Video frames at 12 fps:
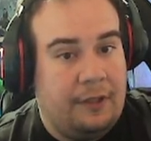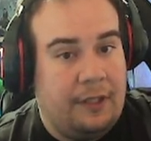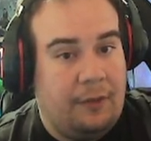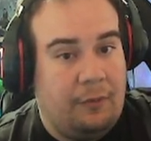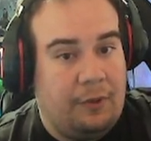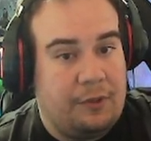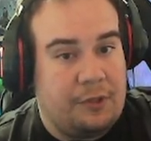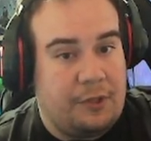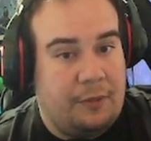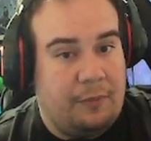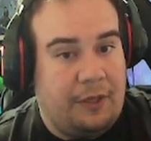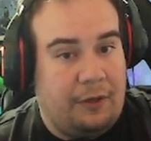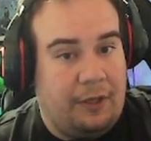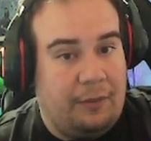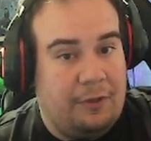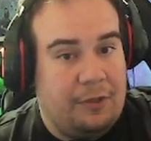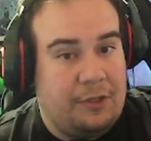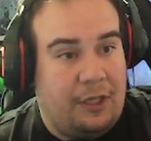And we're just going to make our
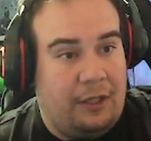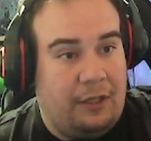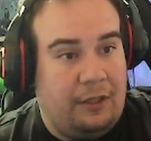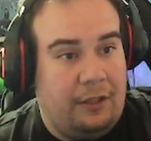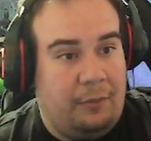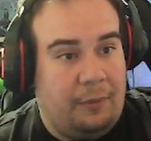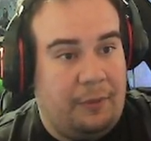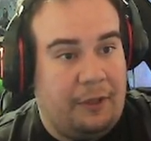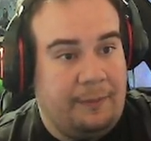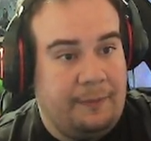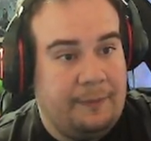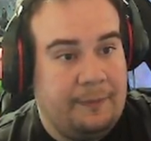image a little bit bigger.